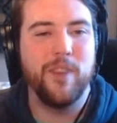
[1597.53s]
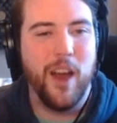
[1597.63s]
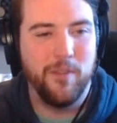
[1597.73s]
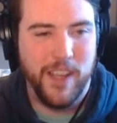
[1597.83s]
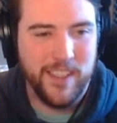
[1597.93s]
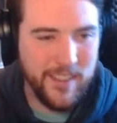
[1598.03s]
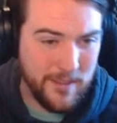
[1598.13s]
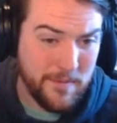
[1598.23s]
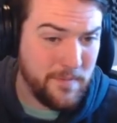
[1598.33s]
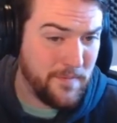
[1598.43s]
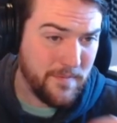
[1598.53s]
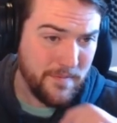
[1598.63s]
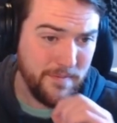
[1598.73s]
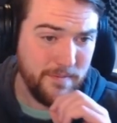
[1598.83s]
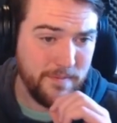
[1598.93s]
of it.
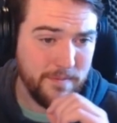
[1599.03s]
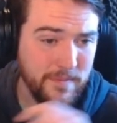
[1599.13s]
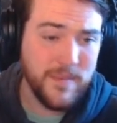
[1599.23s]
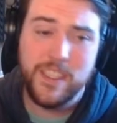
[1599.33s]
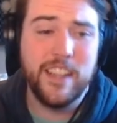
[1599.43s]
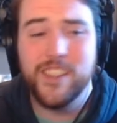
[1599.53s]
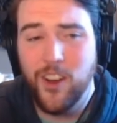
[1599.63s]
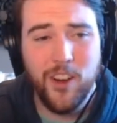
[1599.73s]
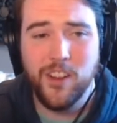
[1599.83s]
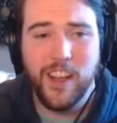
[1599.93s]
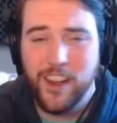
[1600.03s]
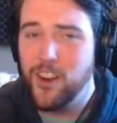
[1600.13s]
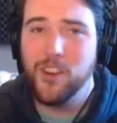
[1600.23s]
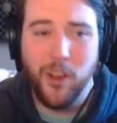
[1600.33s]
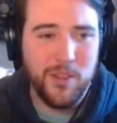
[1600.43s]
It's all, it
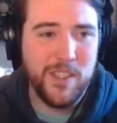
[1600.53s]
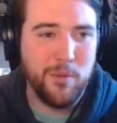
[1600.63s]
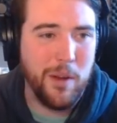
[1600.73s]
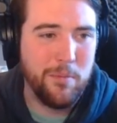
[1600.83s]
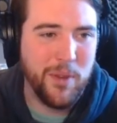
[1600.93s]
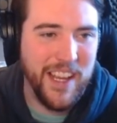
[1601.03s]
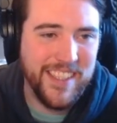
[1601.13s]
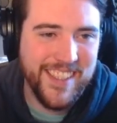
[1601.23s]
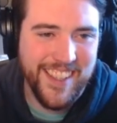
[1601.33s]
all goes to one place.